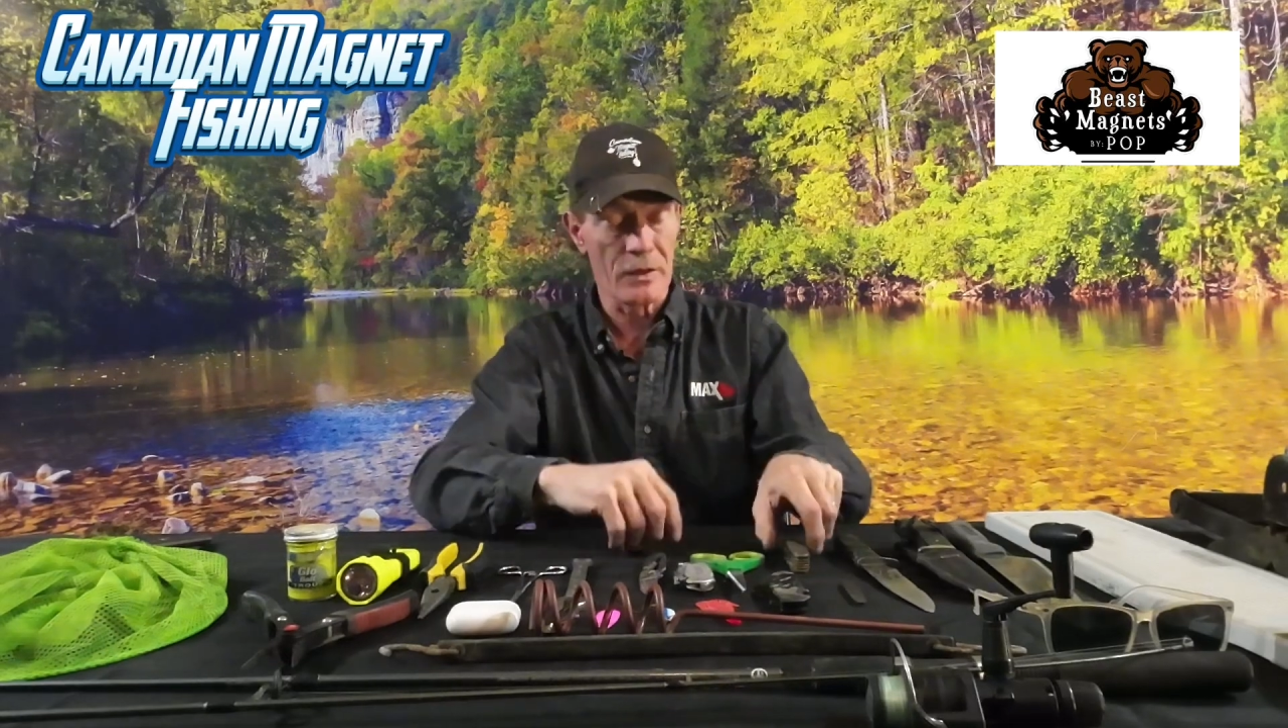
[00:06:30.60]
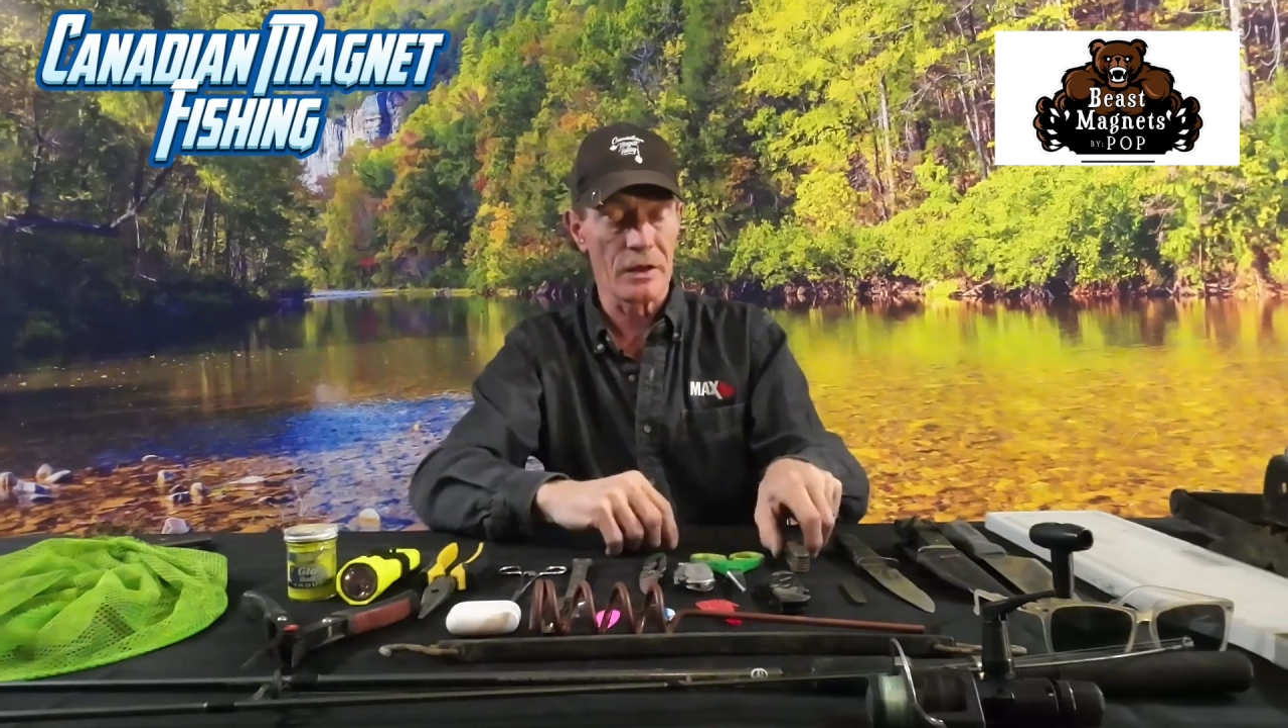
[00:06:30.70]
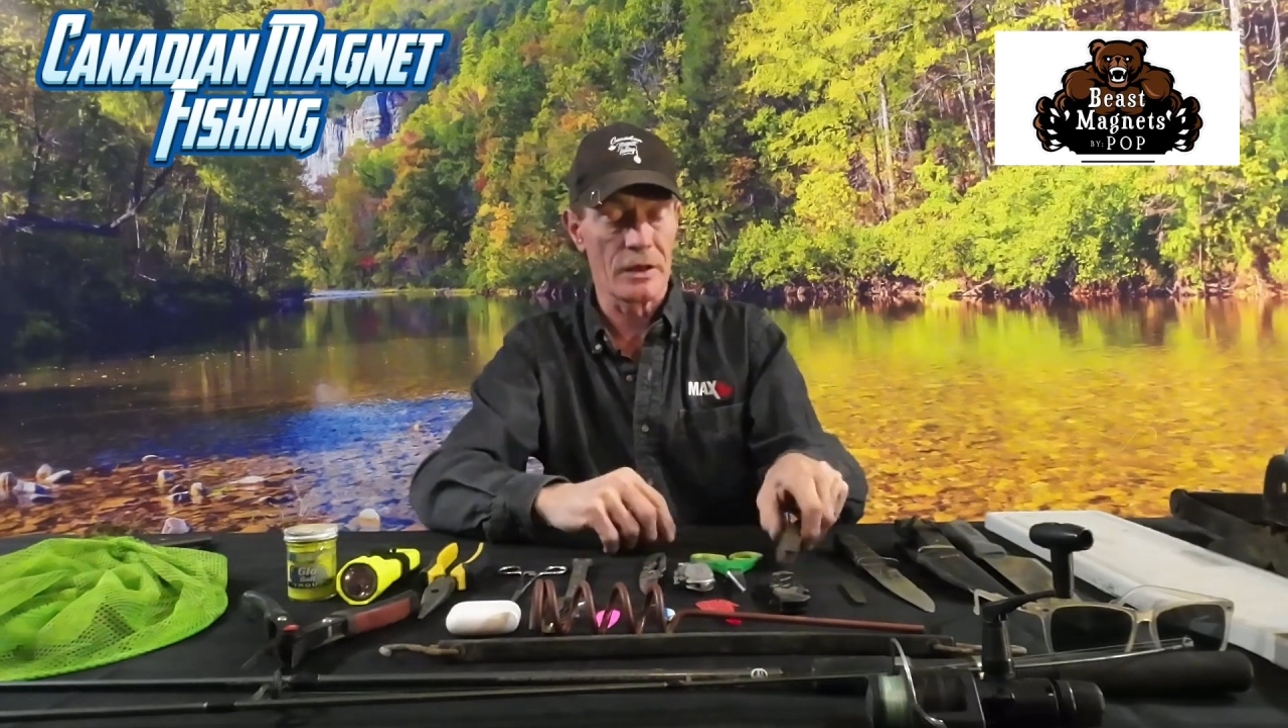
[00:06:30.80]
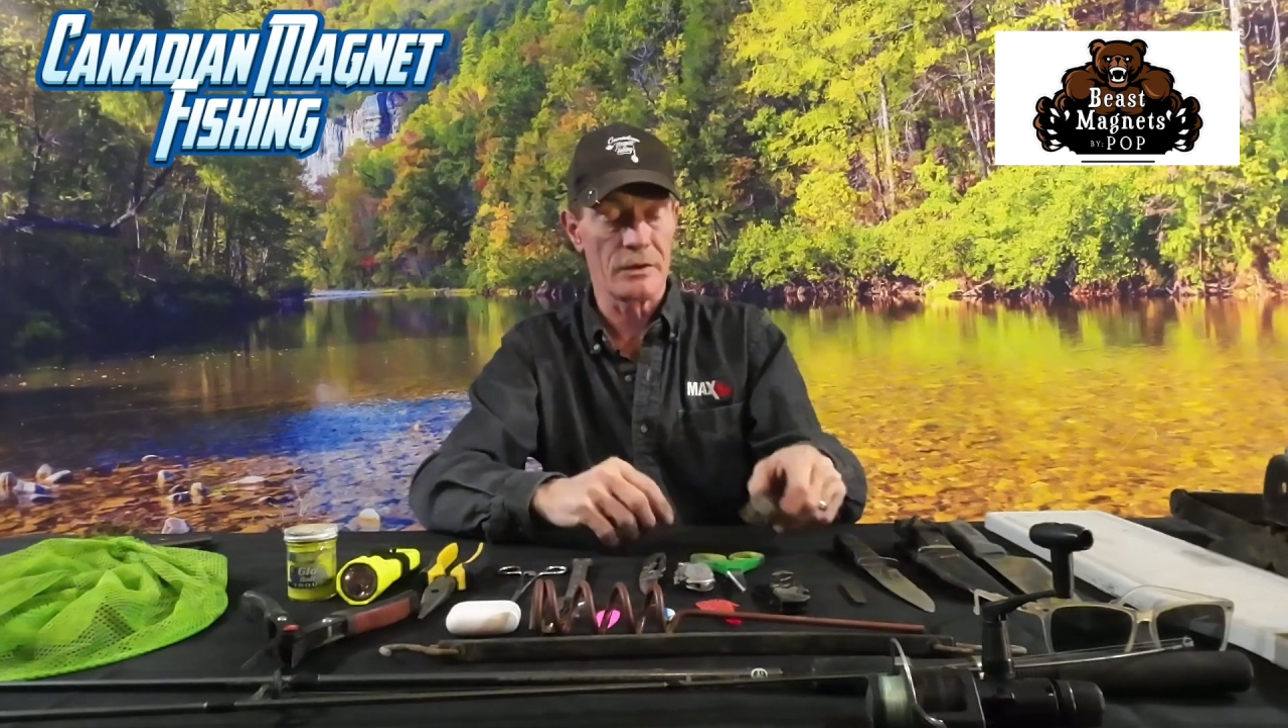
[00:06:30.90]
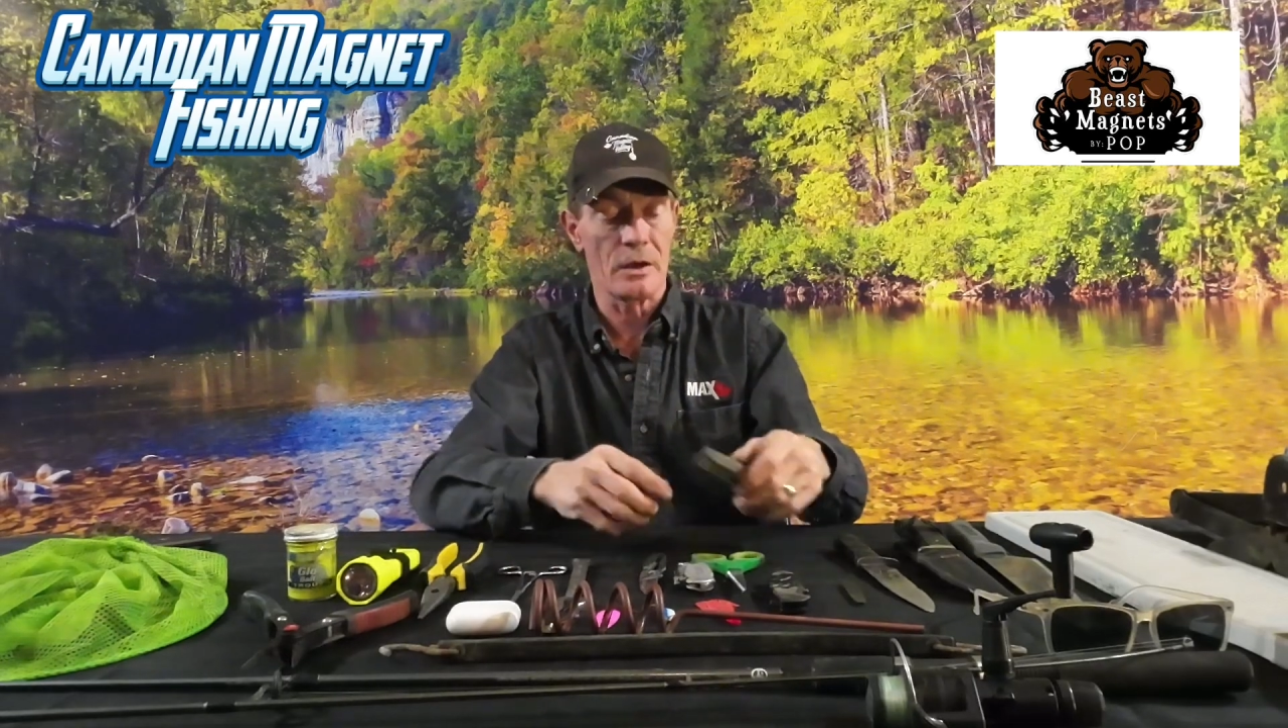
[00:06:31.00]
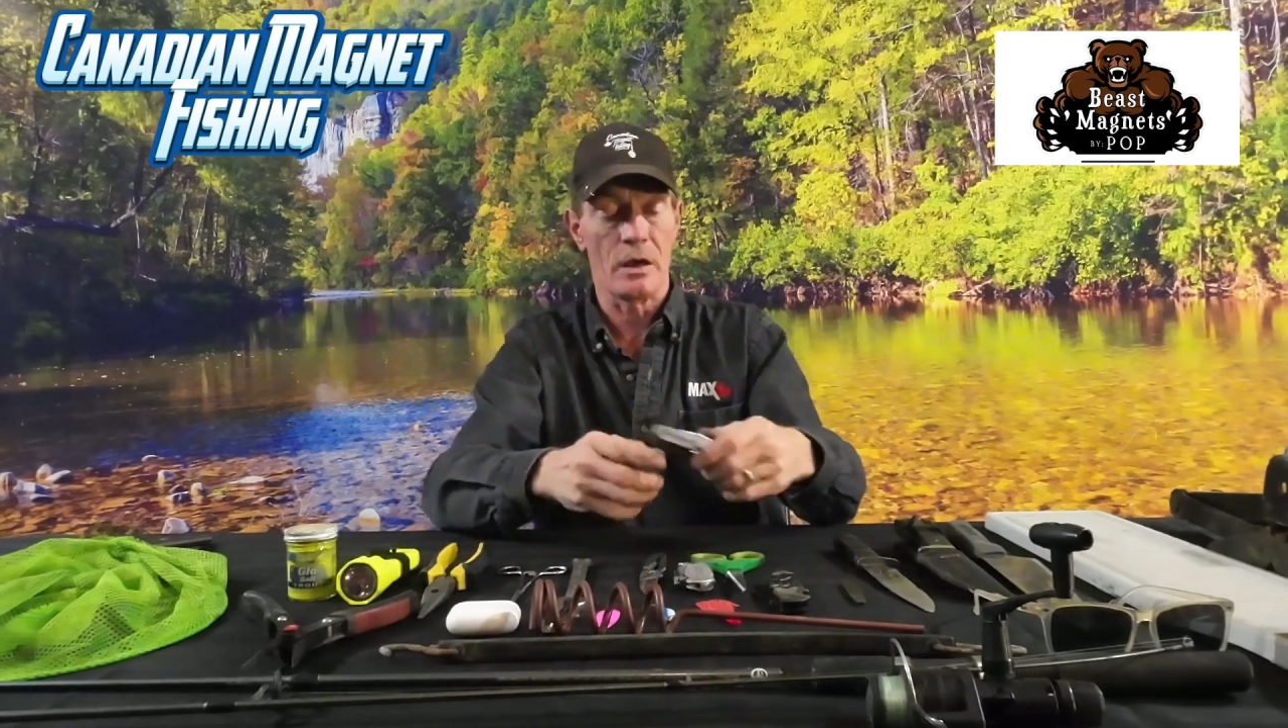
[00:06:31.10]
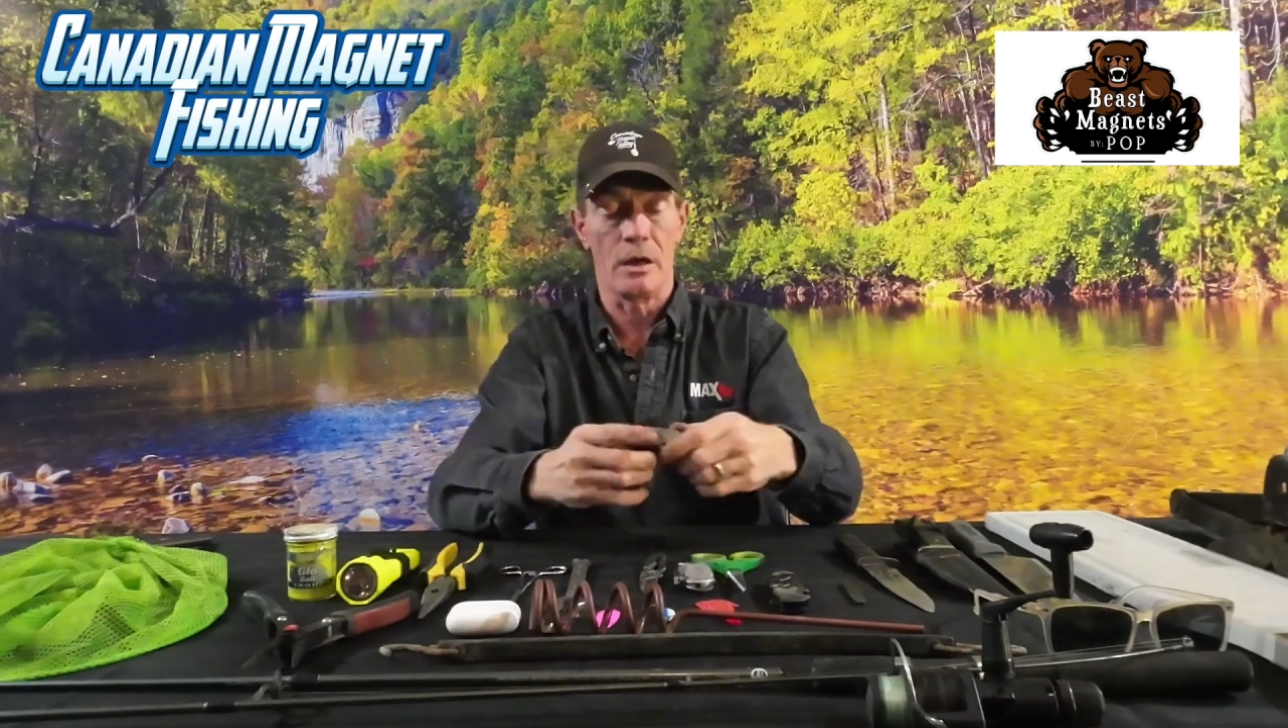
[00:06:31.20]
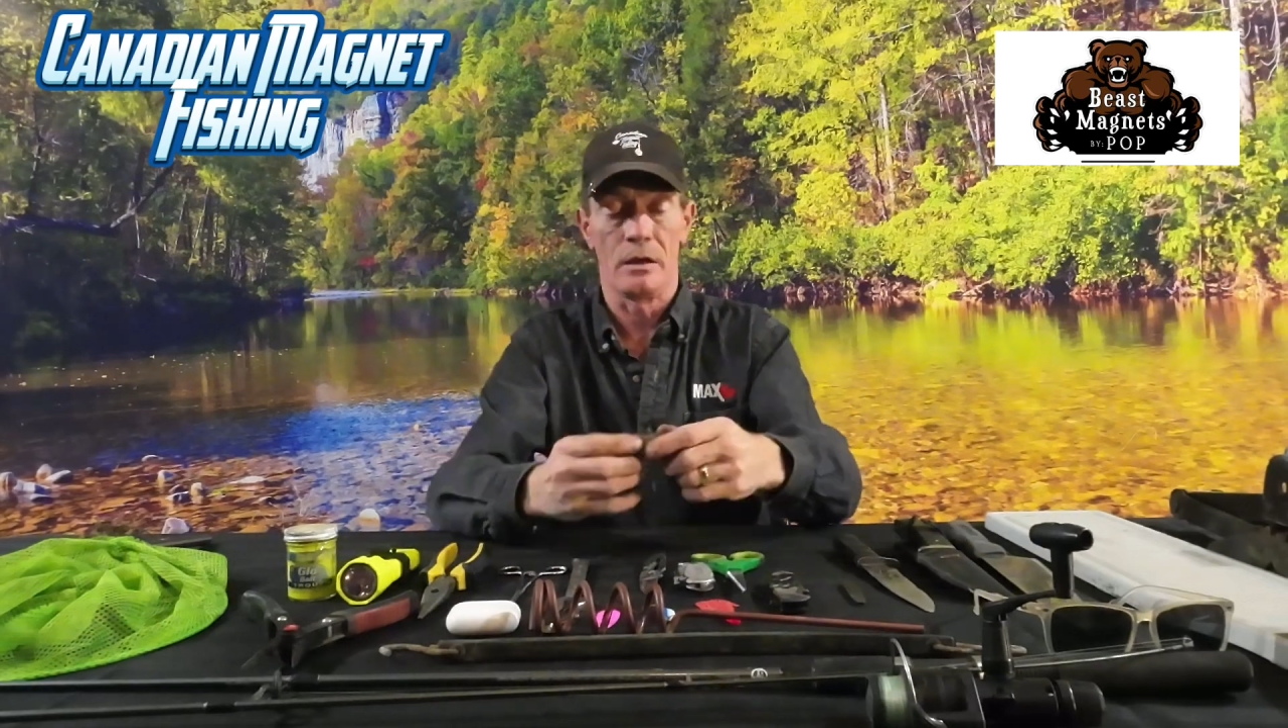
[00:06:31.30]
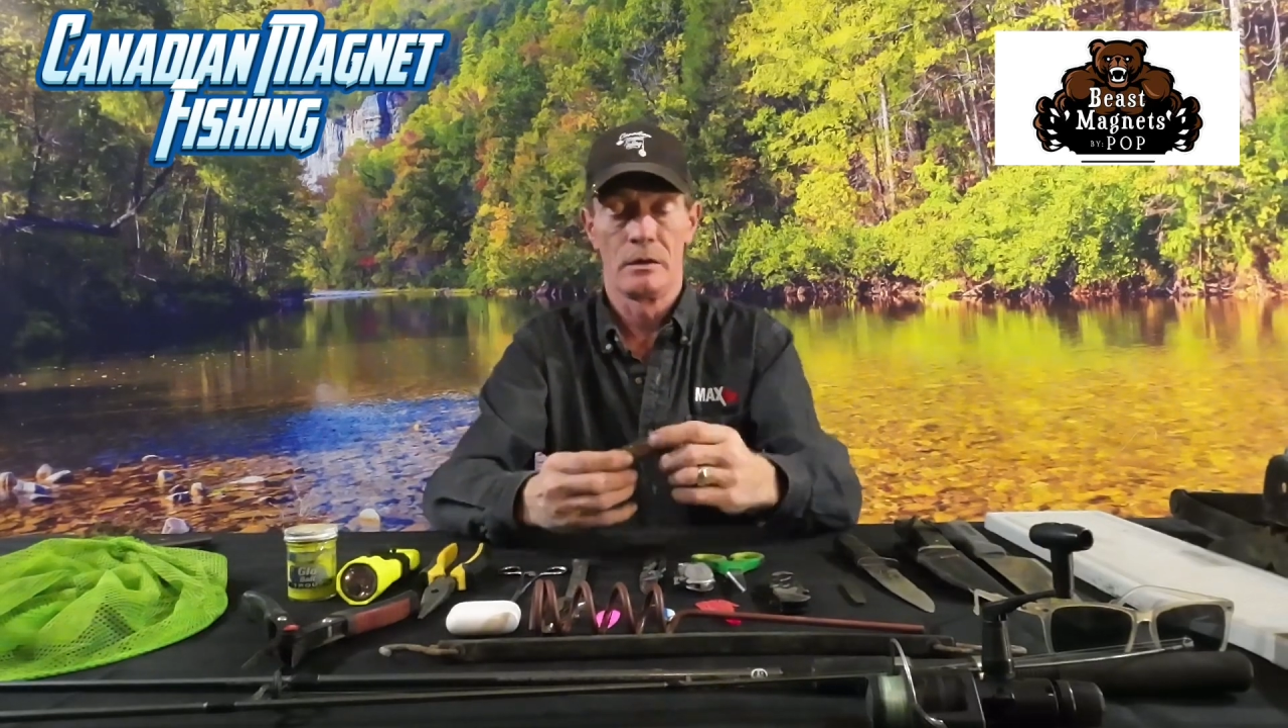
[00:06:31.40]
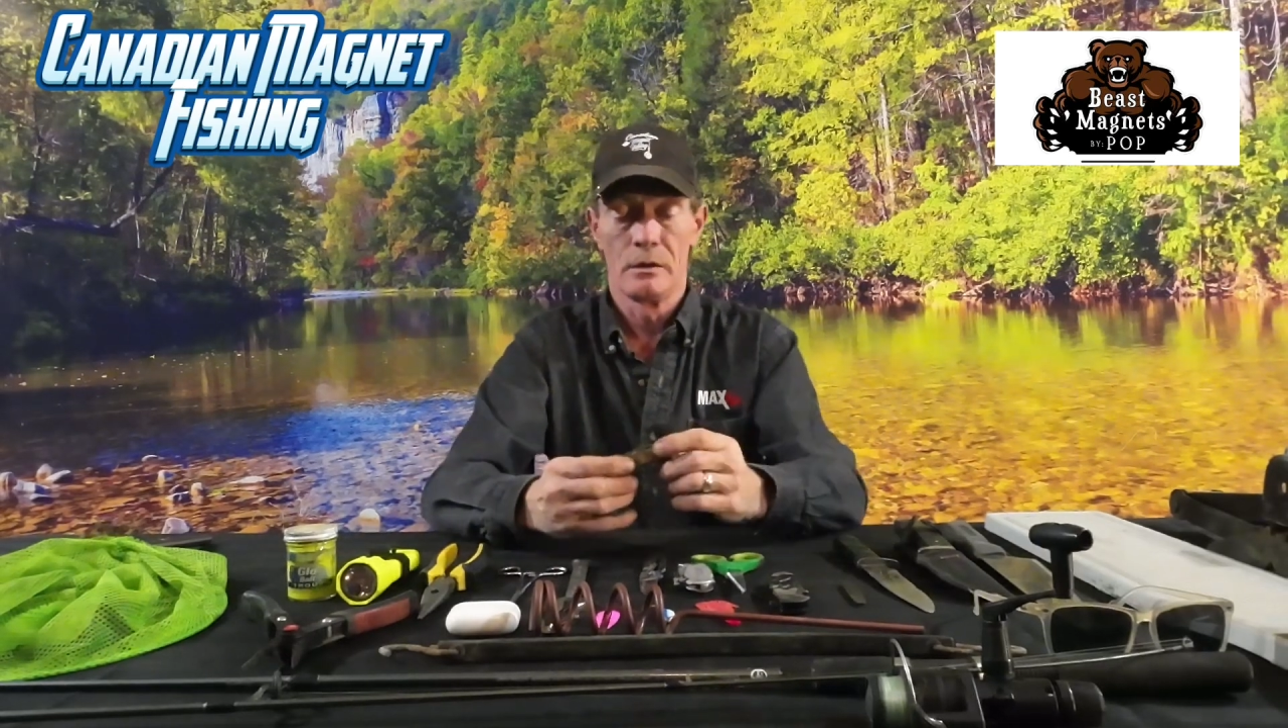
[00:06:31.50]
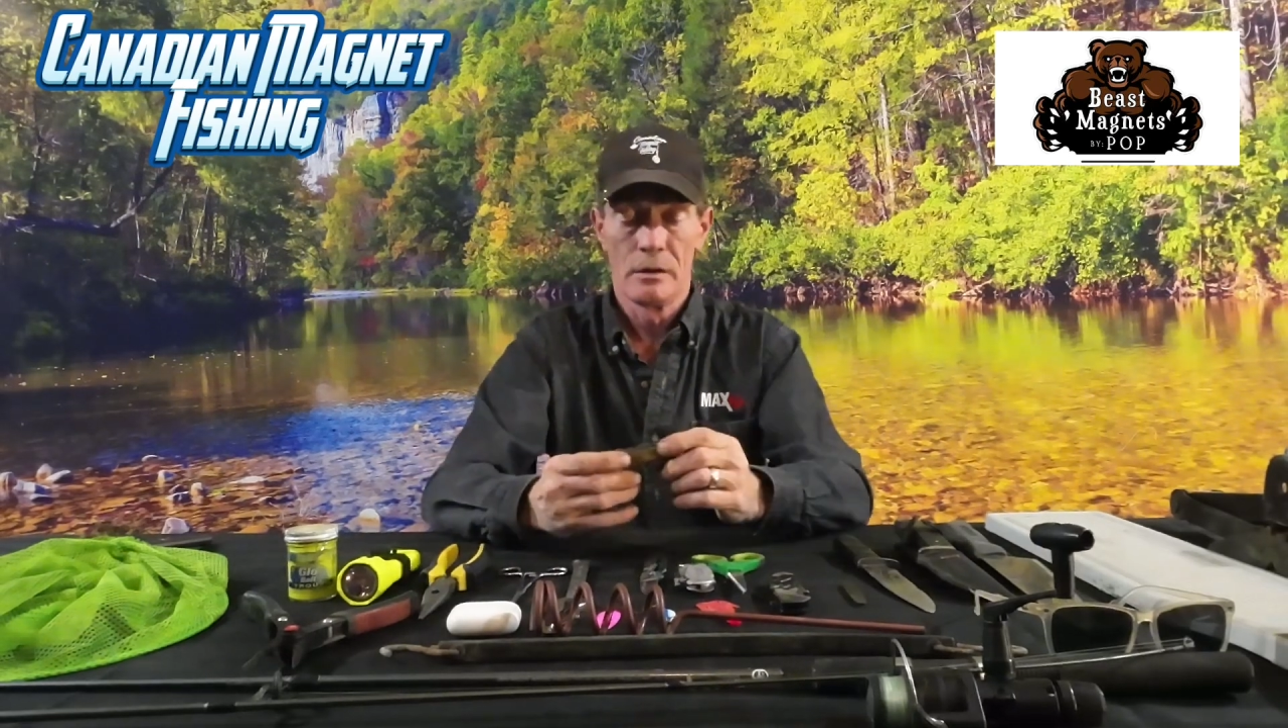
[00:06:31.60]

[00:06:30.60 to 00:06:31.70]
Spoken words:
then I